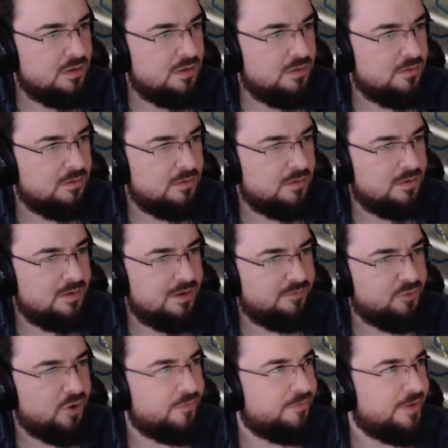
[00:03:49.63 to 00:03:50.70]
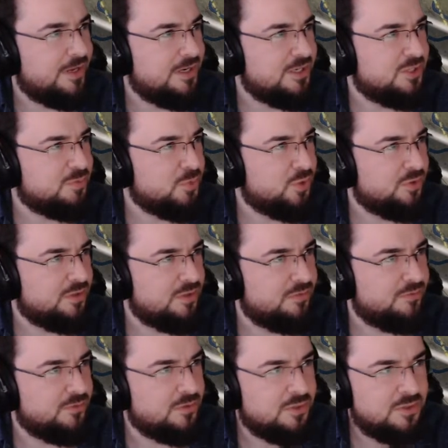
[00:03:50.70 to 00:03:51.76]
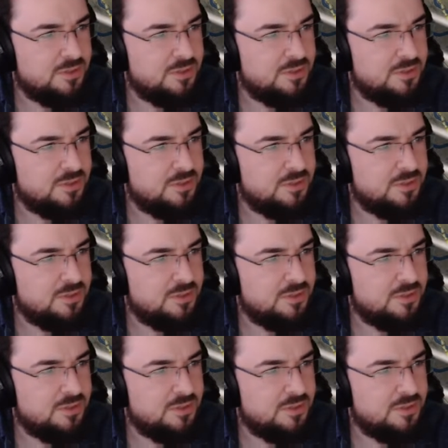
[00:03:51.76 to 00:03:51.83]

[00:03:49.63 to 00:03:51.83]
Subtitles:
Oh, I've got a very small air force.